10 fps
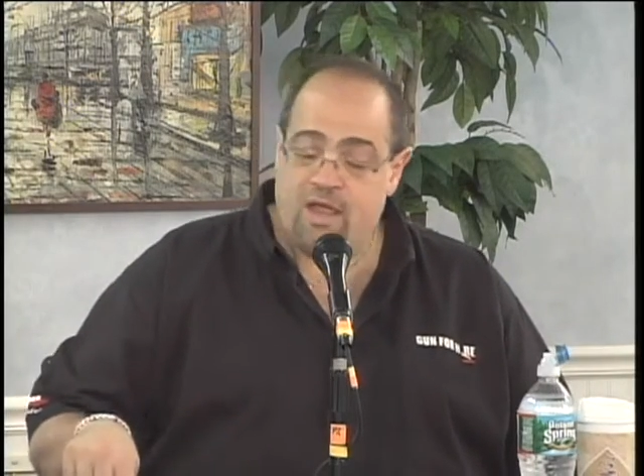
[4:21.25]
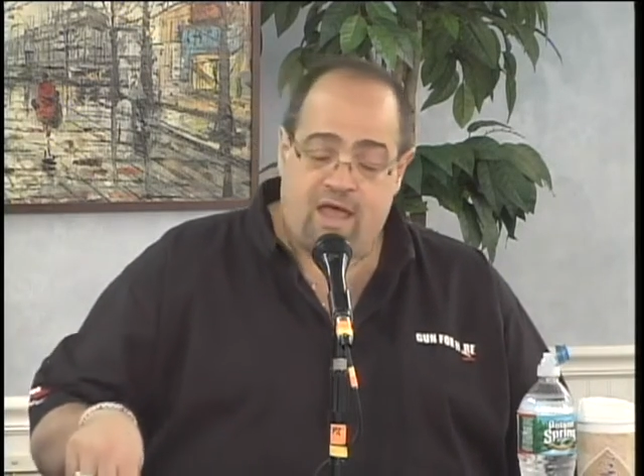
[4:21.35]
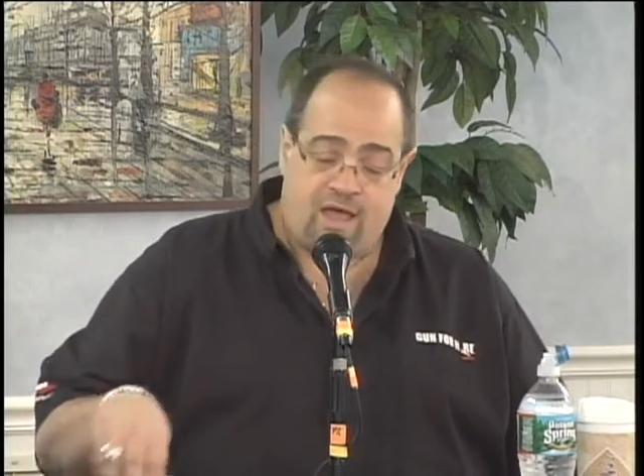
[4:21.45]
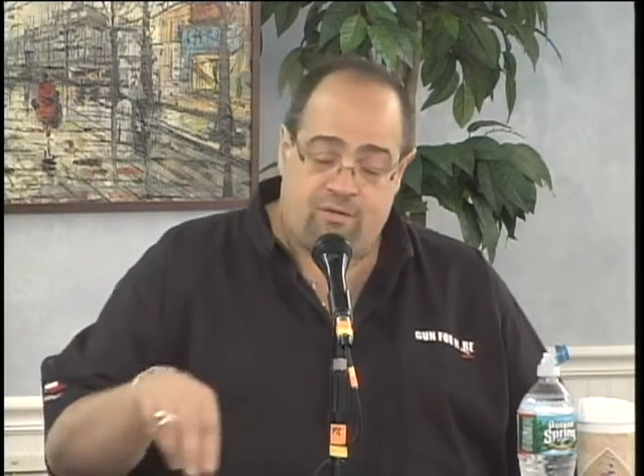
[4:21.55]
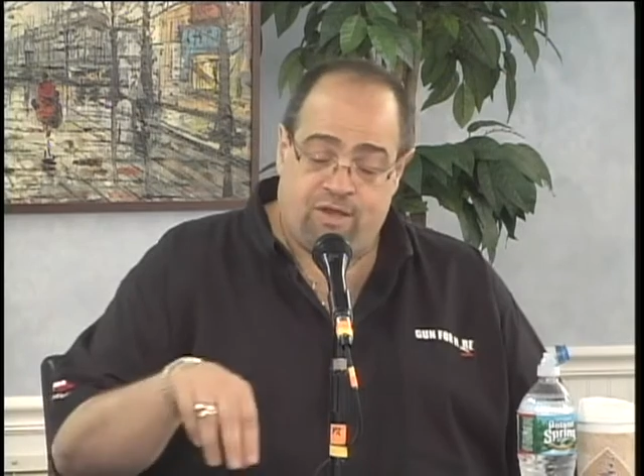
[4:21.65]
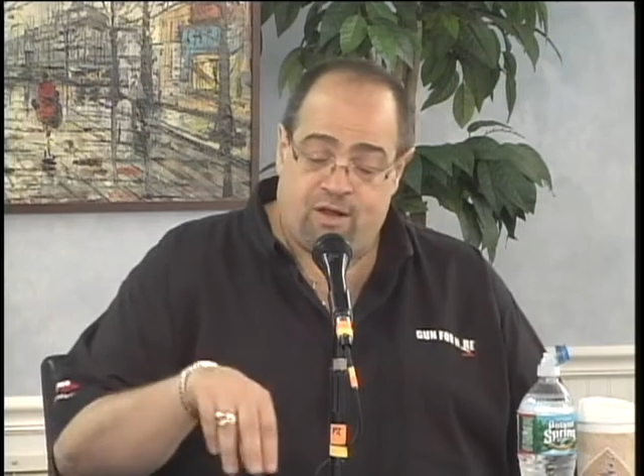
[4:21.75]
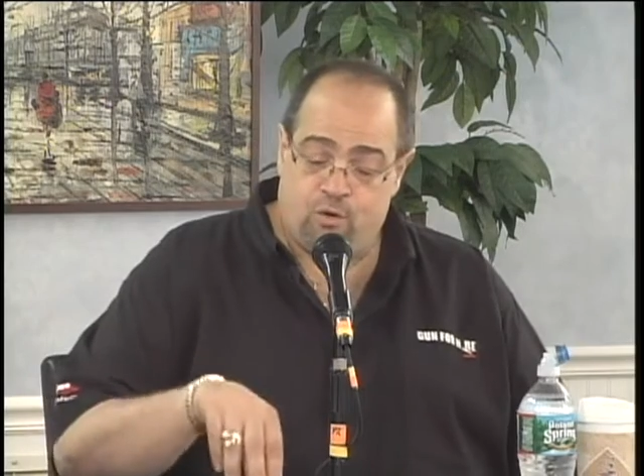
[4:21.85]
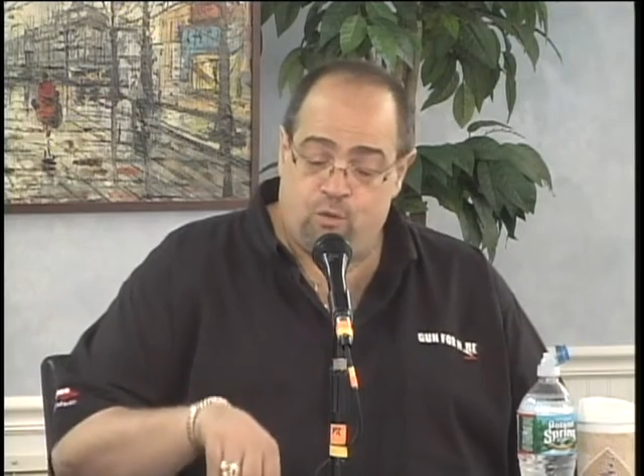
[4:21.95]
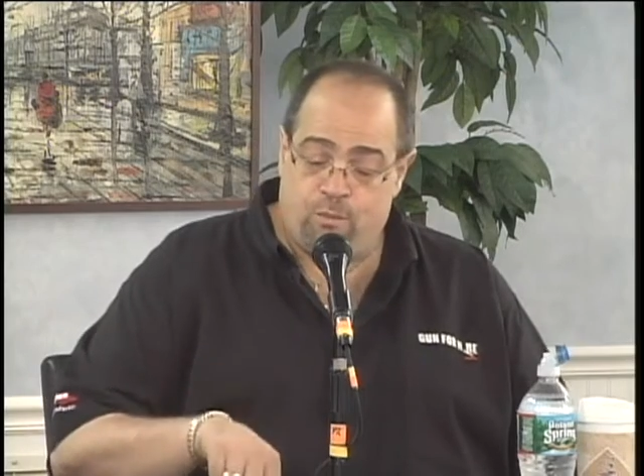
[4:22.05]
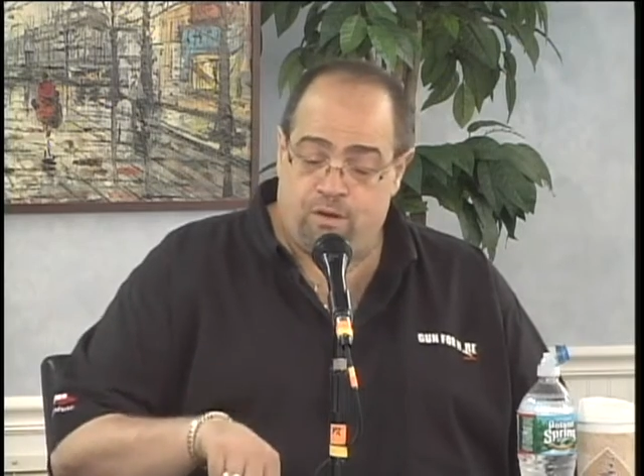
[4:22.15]
I don't care
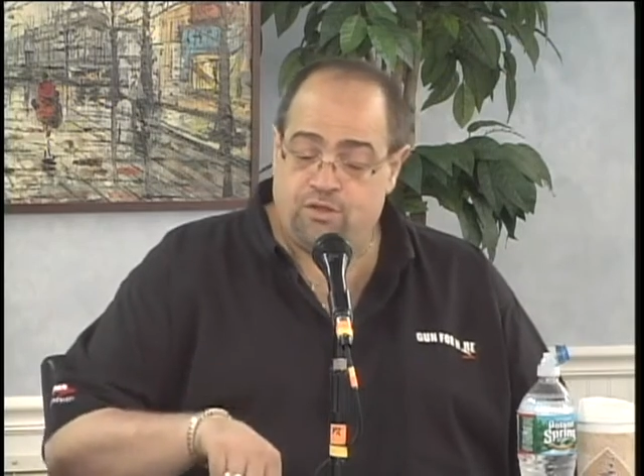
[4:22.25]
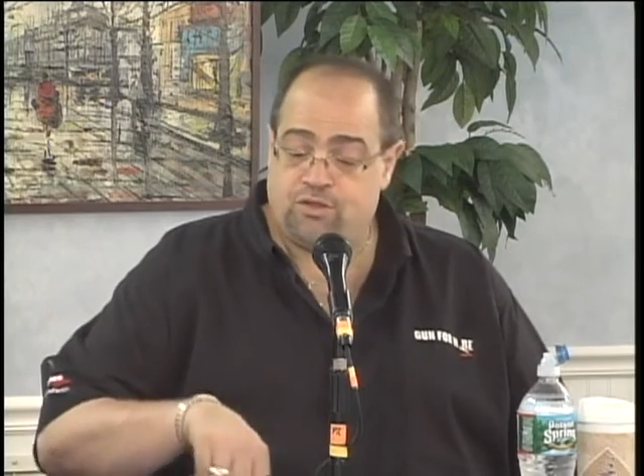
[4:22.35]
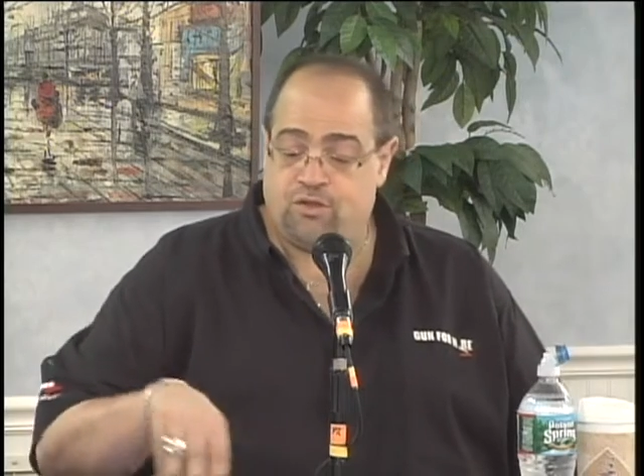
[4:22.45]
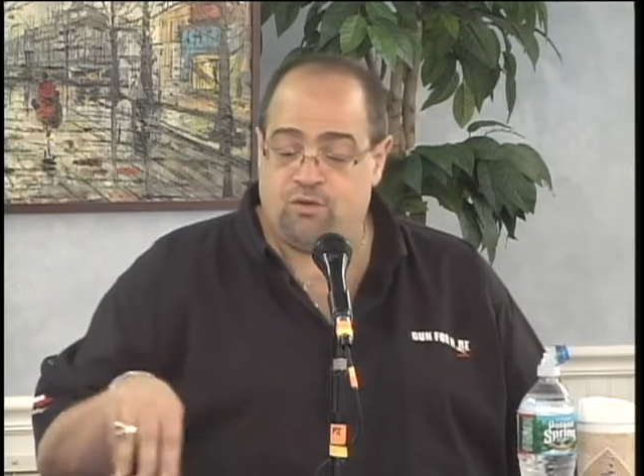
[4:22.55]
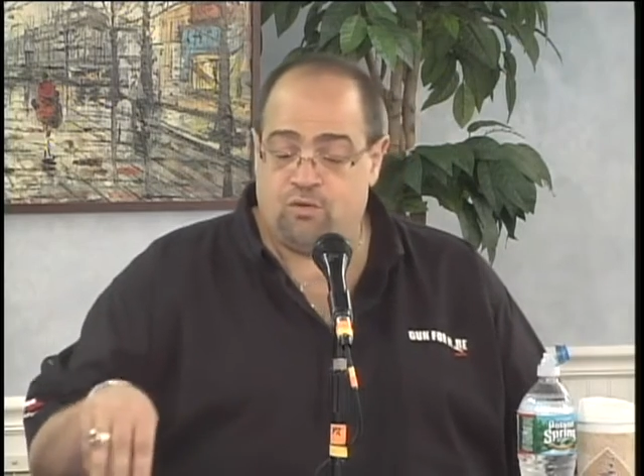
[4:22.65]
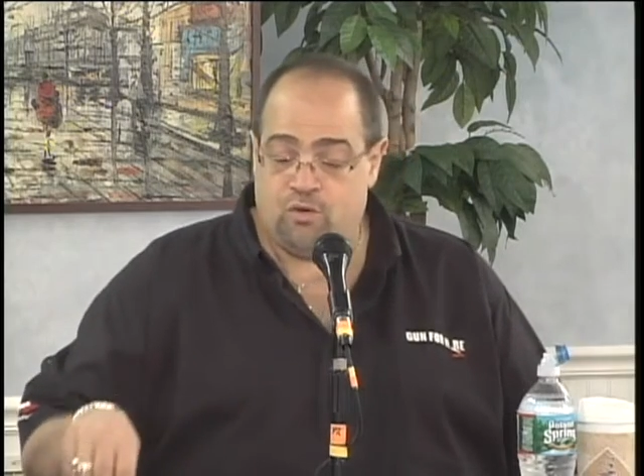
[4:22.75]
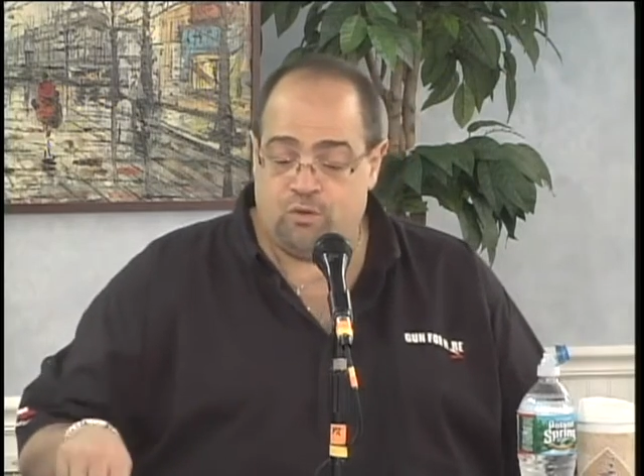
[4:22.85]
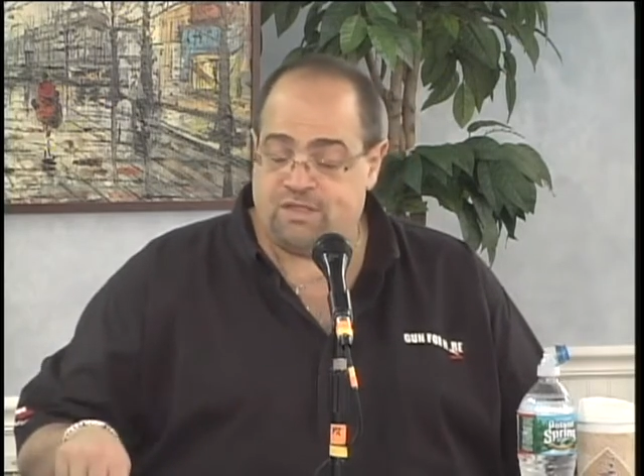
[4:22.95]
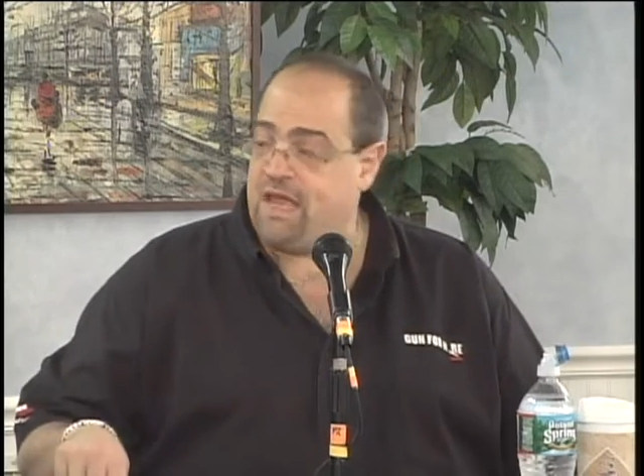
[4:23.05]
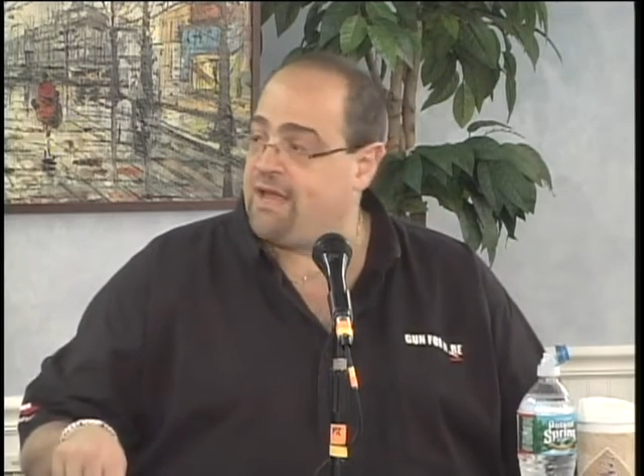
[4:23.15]
who punched who
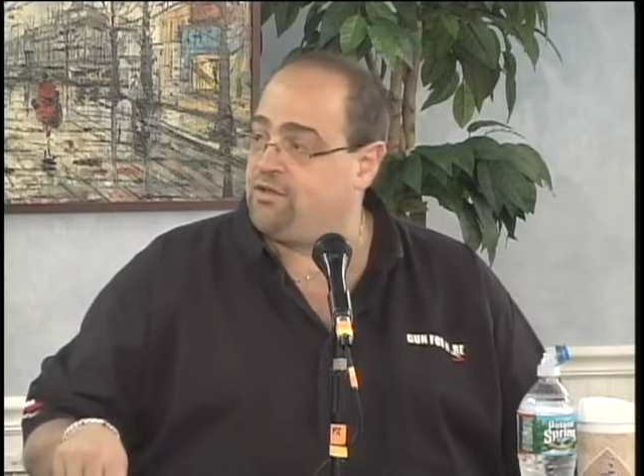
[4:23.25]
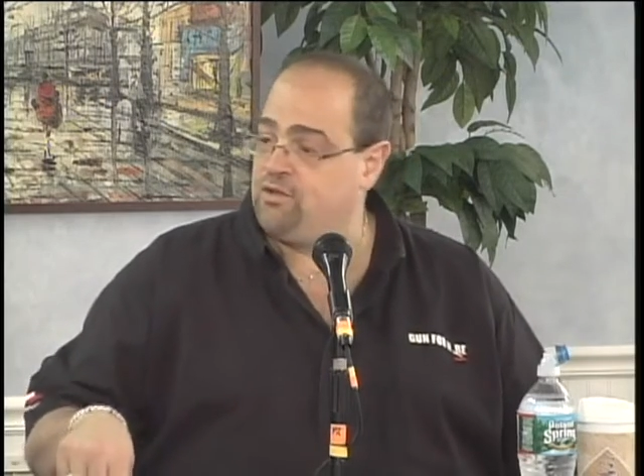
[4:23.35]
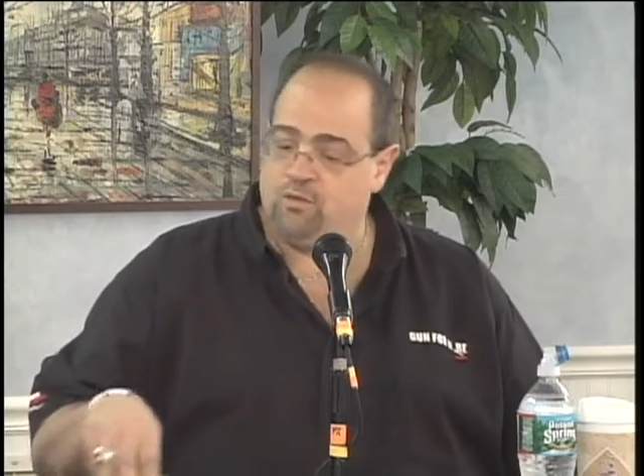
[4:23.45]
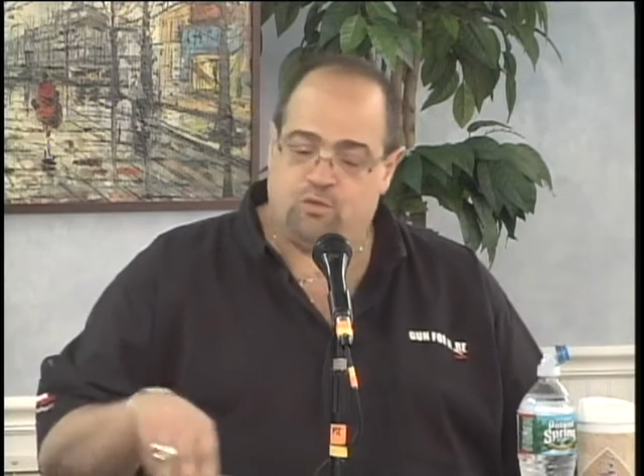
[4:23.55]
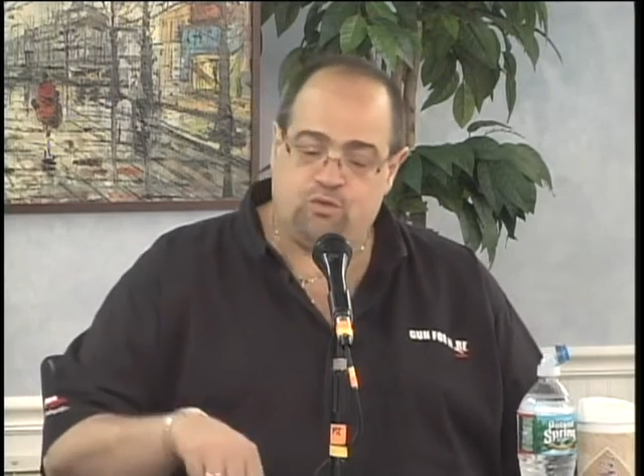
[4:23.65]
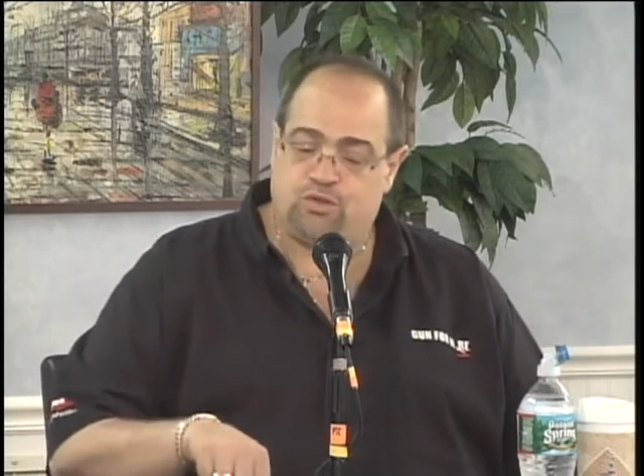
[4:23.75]
attacked who